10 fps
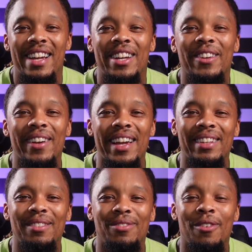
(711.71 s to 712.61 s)

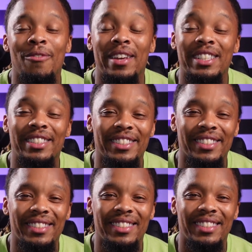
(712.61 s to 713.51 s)
creative
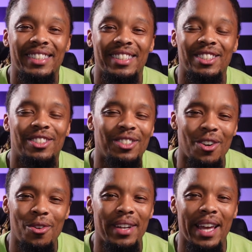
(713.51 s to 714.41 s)
ventures, there's
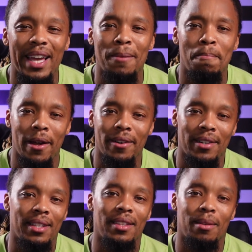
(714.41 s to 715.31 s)
no day better
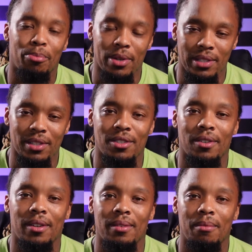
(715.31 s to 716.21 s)
than the present to
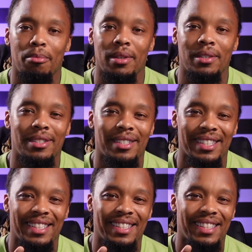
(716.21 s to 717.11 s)
start. Peace.